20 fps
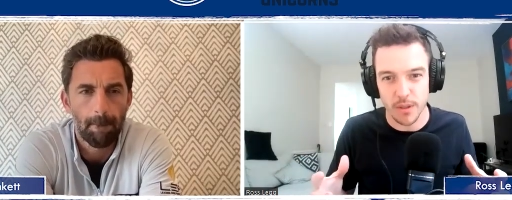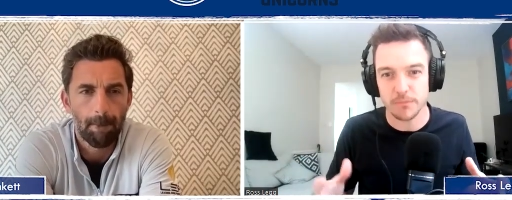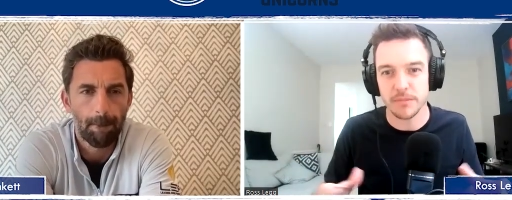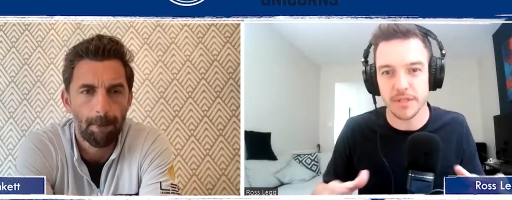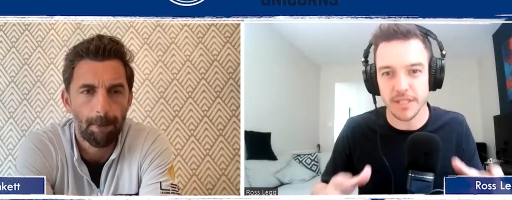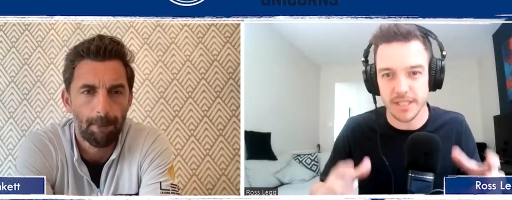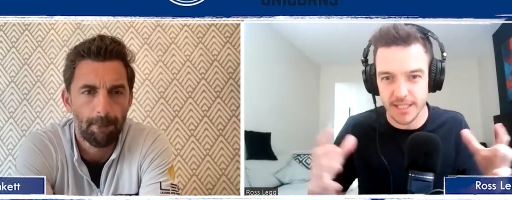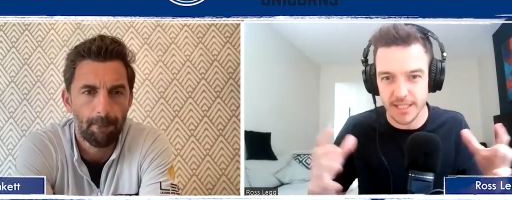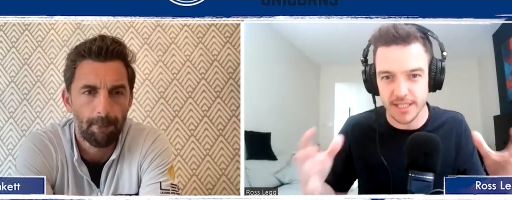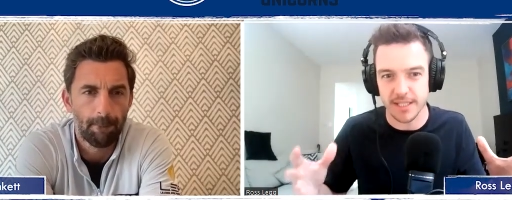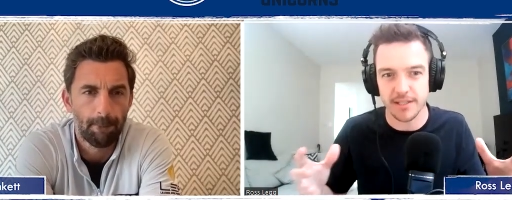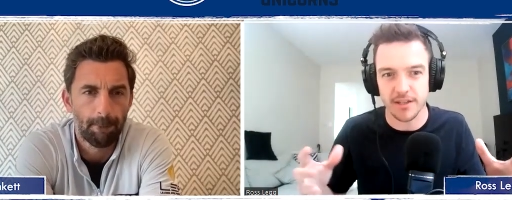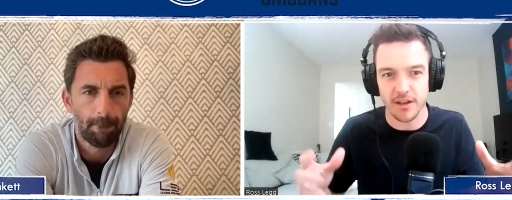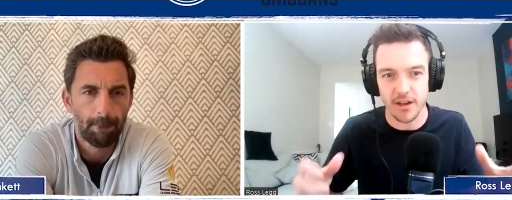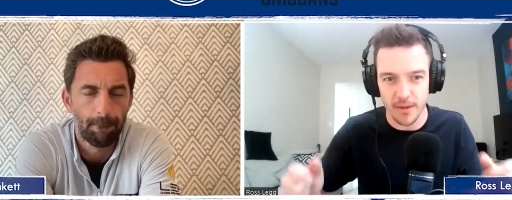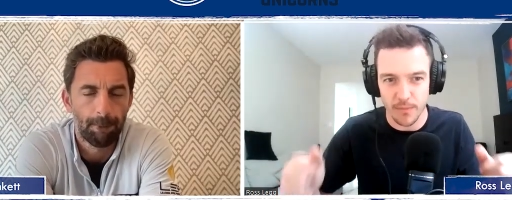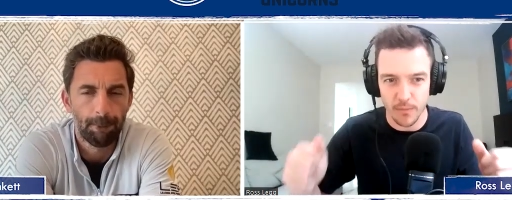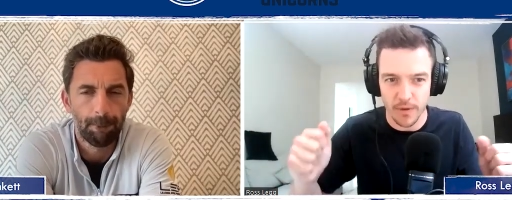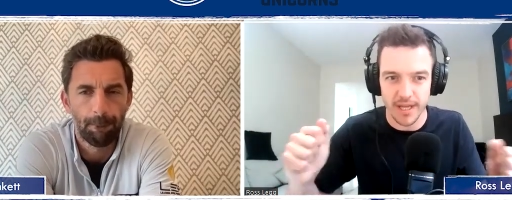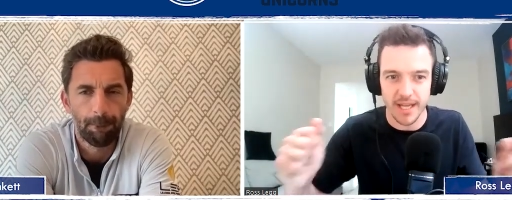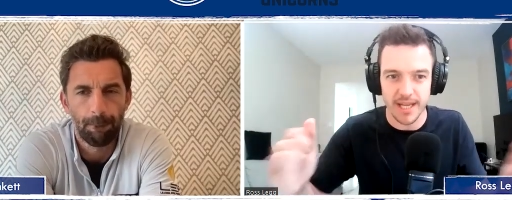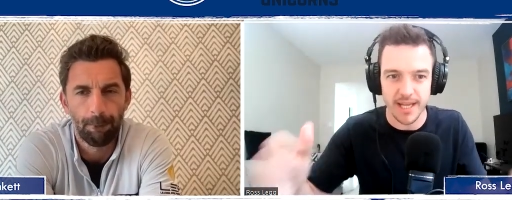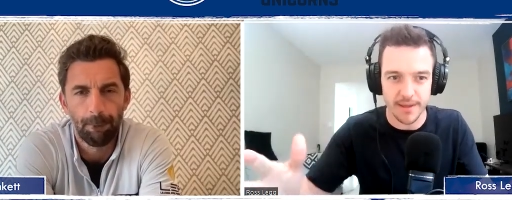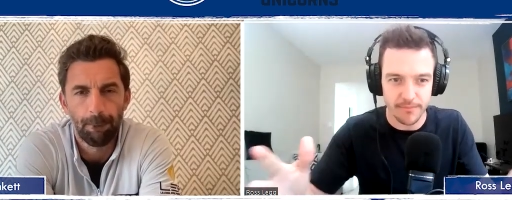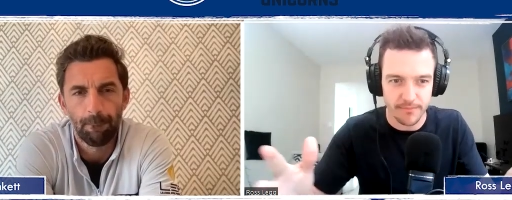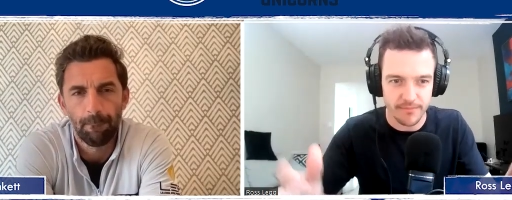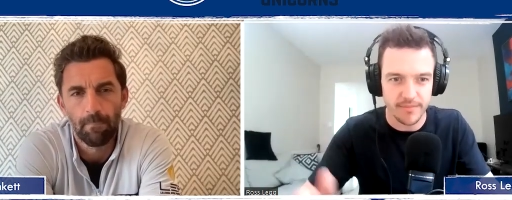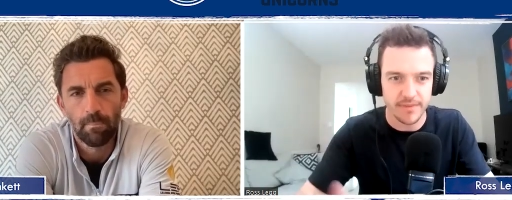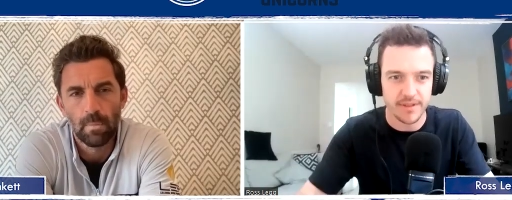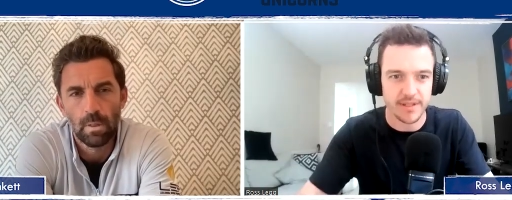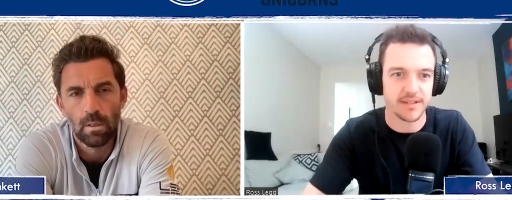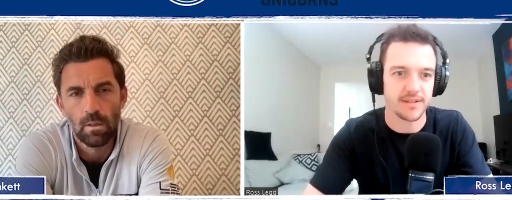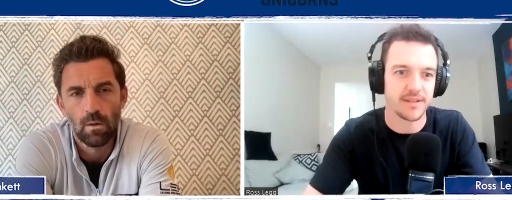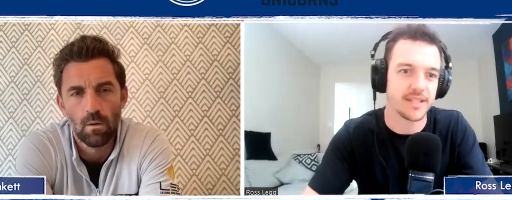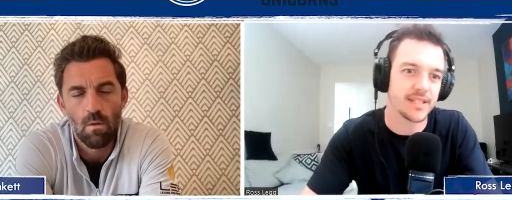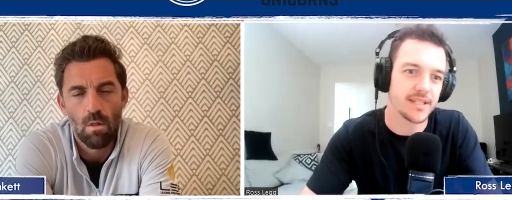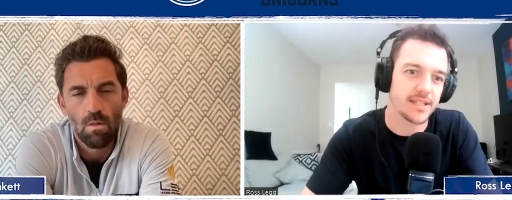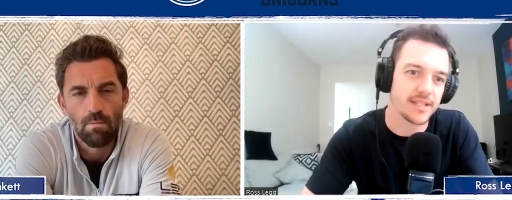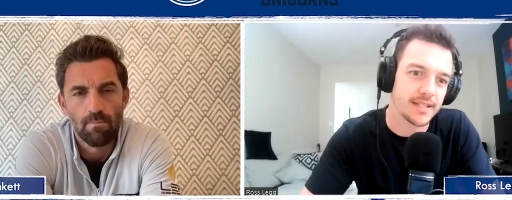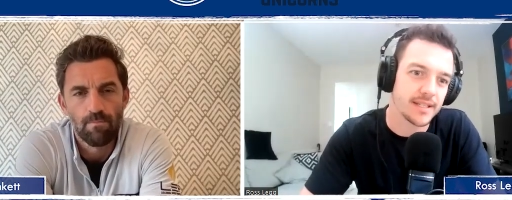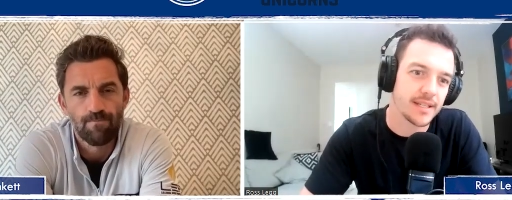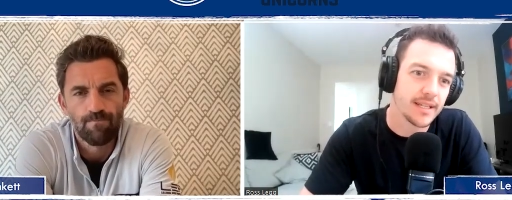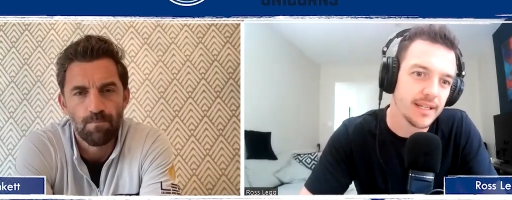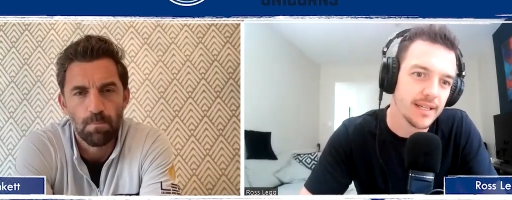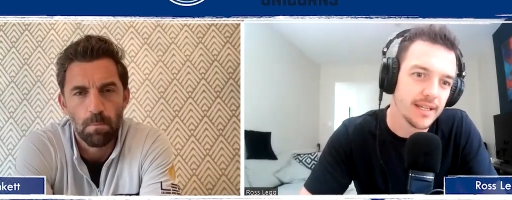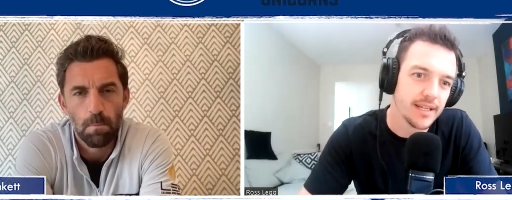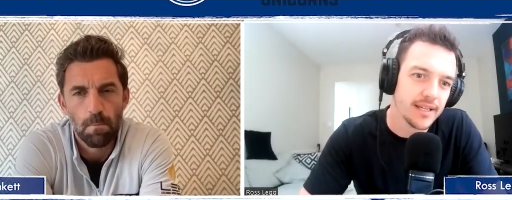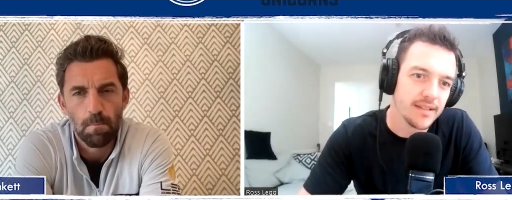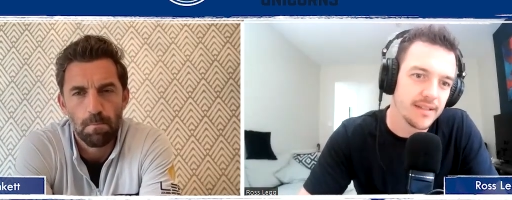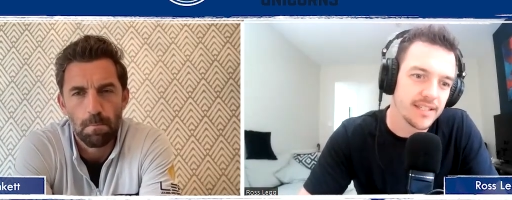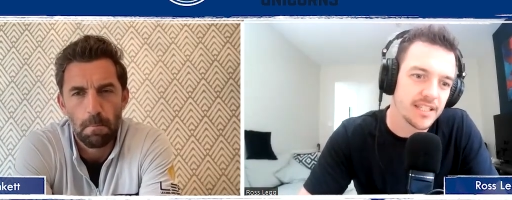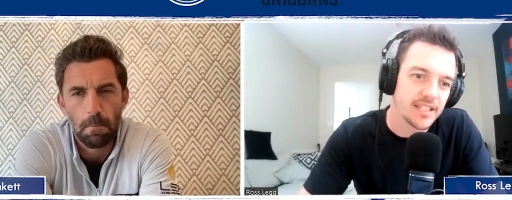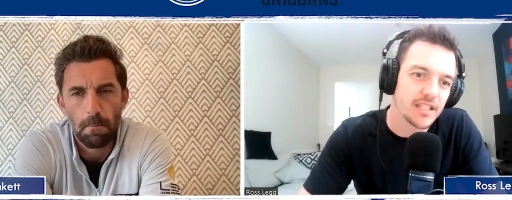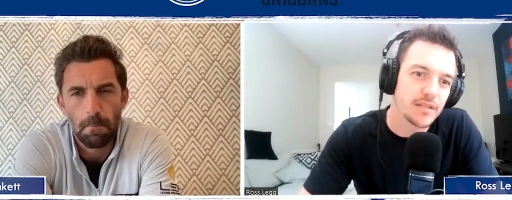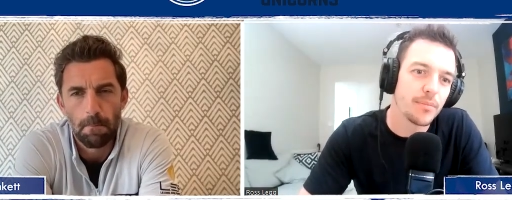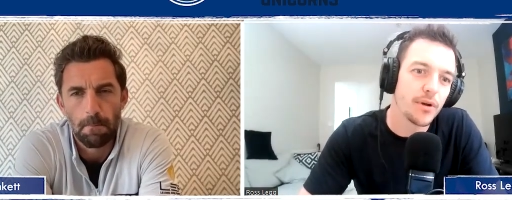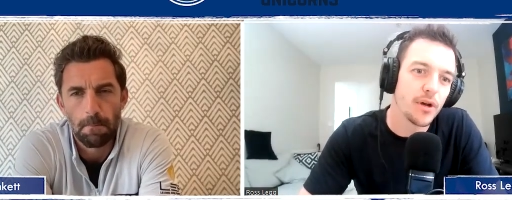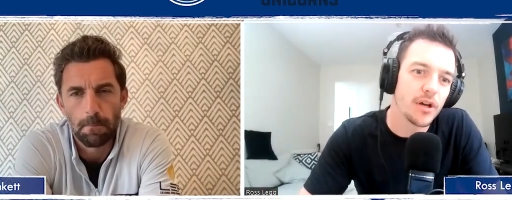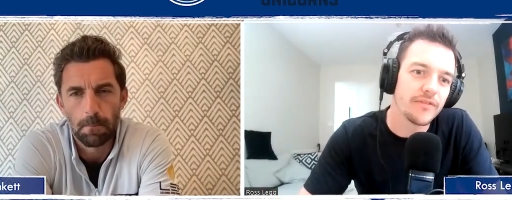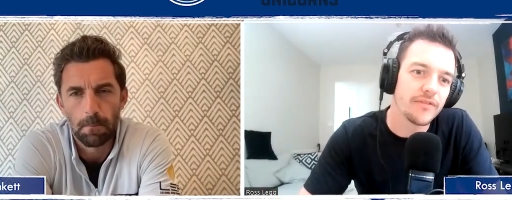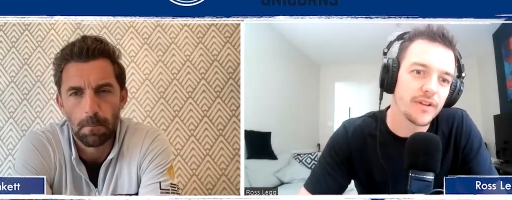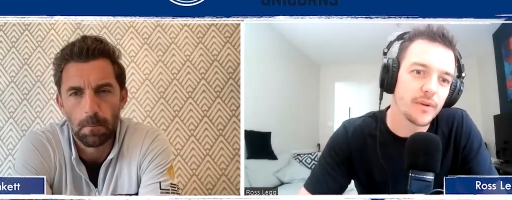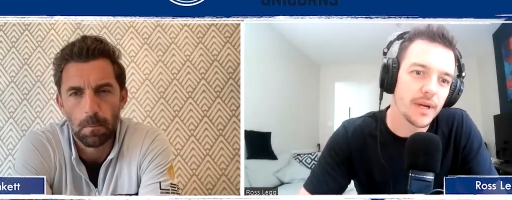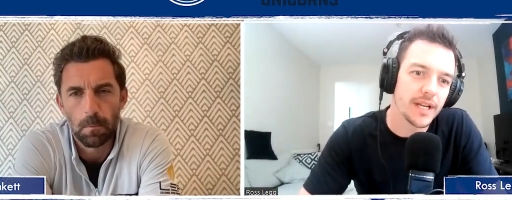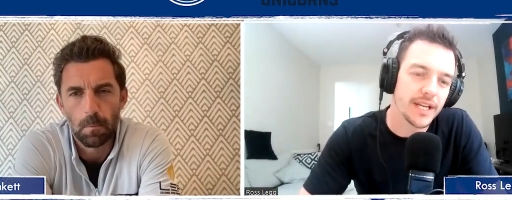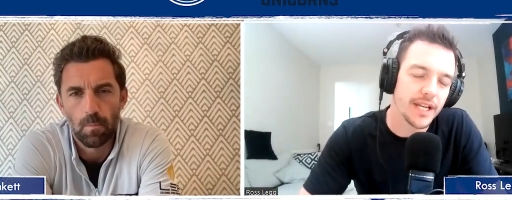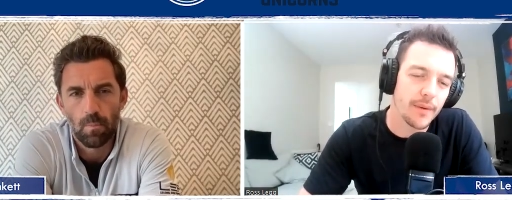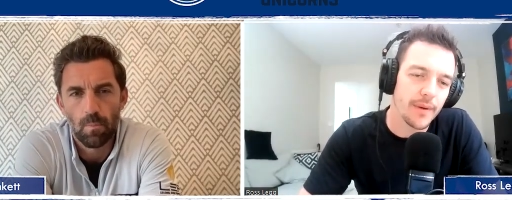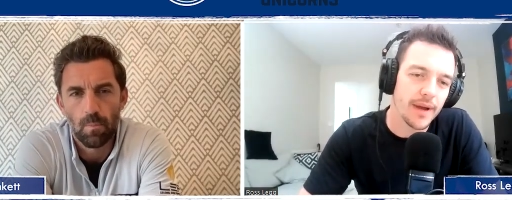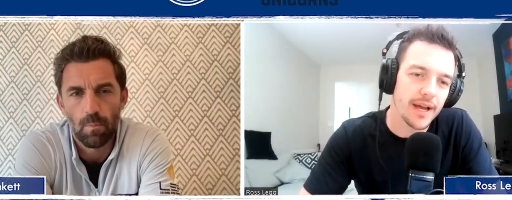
Speaker 1: what, this is the time where this is this is the perfect way to